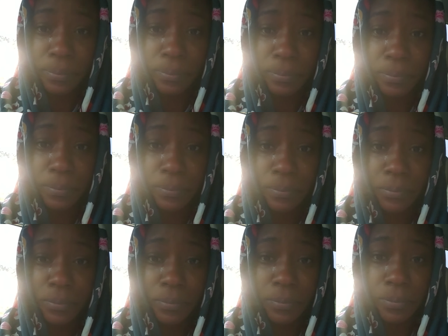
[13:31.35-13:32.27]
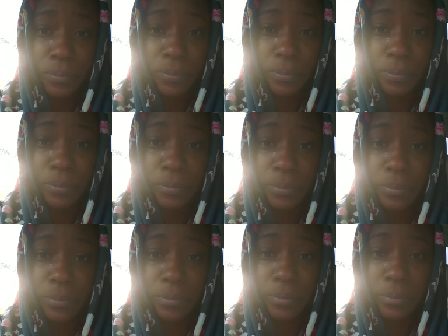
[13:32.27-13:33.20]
Nothing is said.